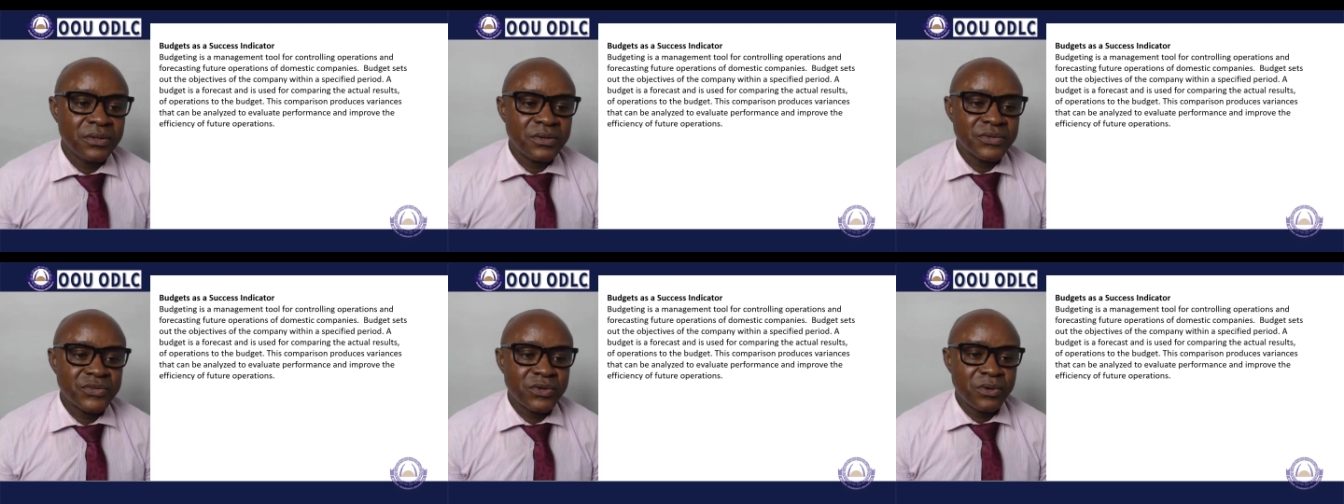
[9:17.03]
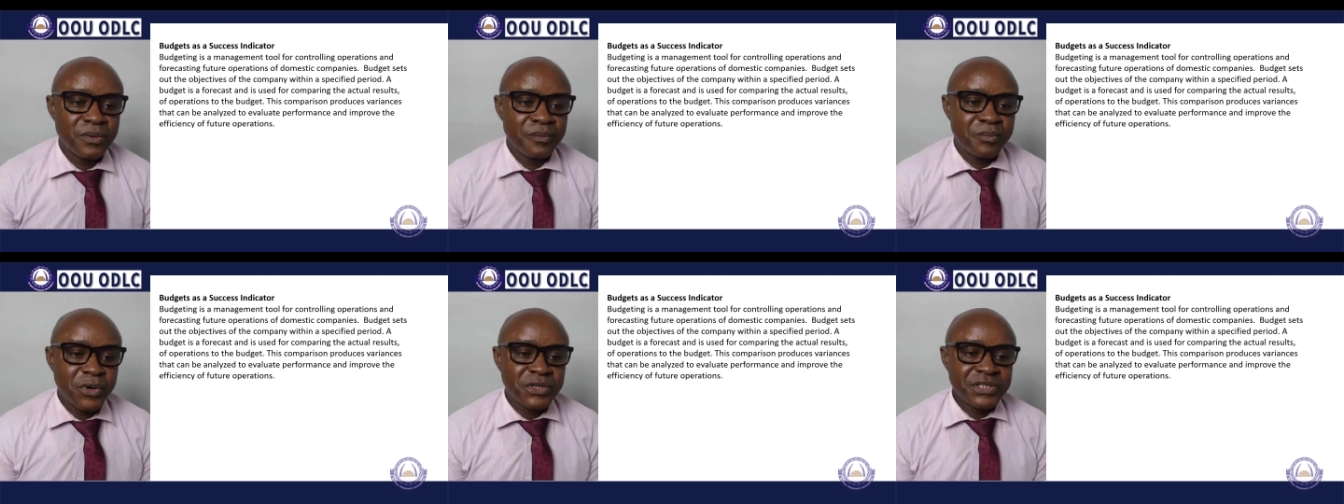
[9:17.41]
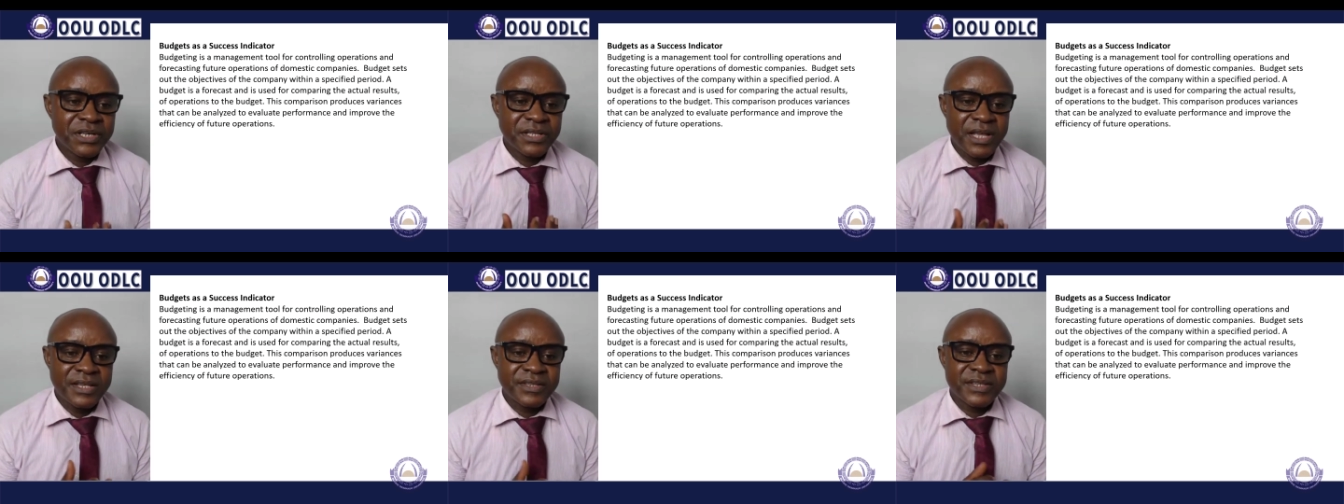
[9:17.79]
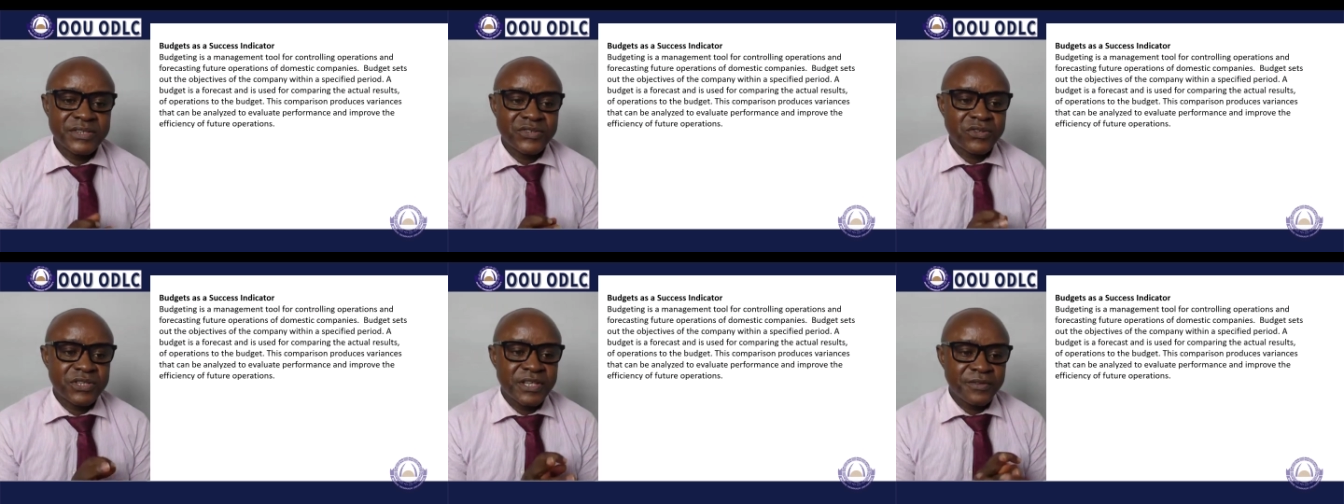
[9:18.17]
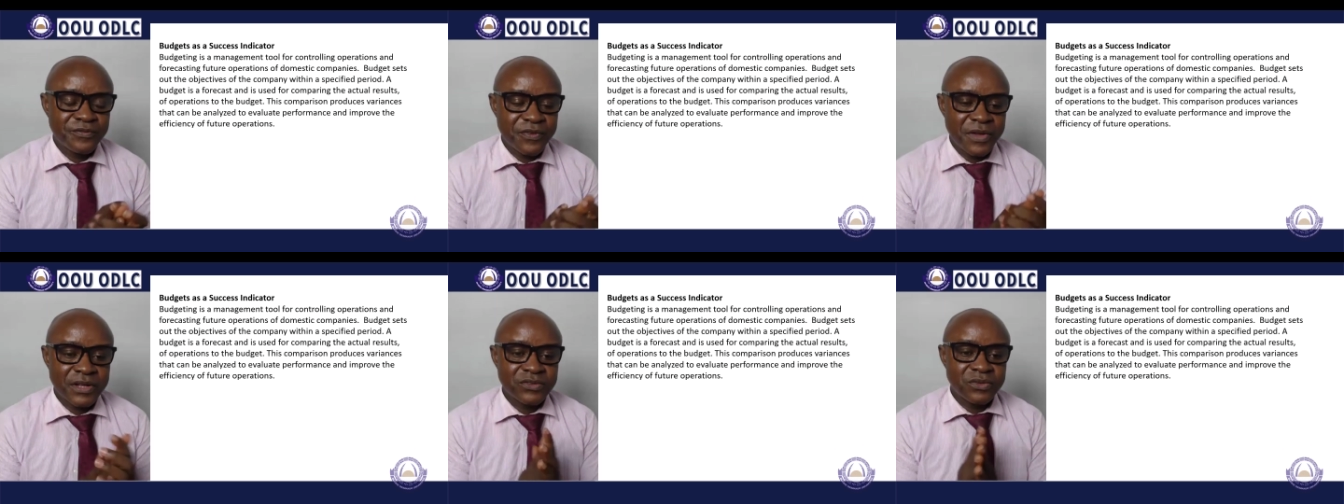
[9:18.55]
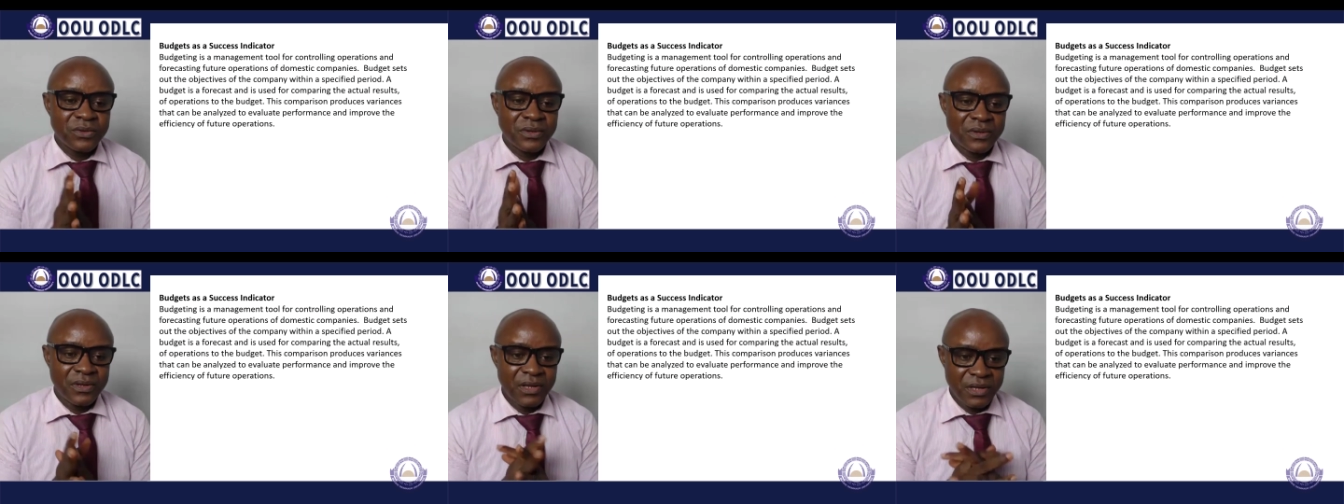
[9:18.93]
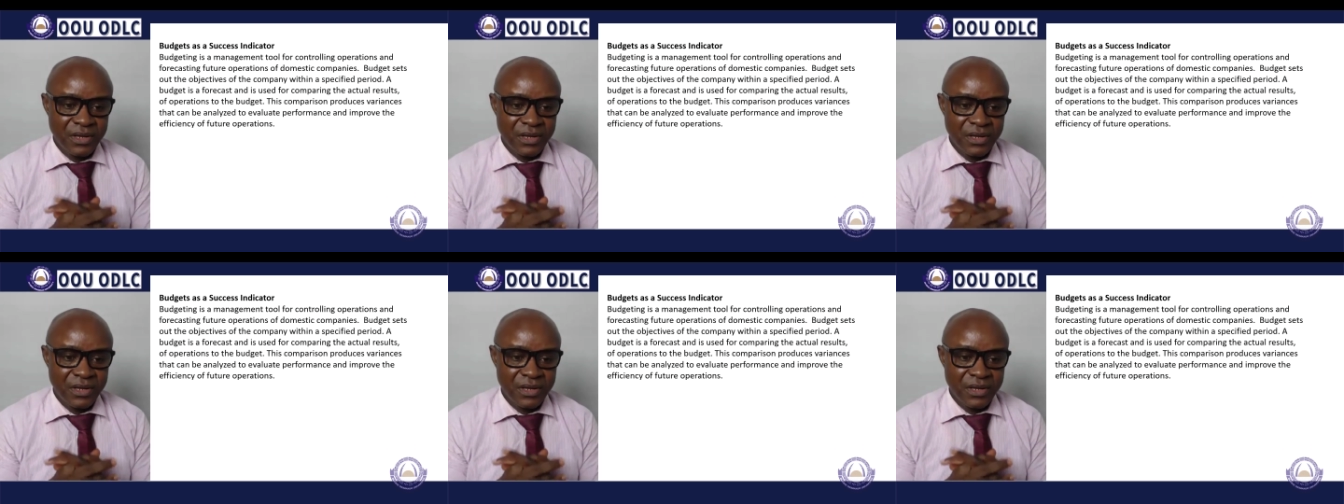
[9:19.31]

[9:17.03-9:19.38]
So budget as a success factor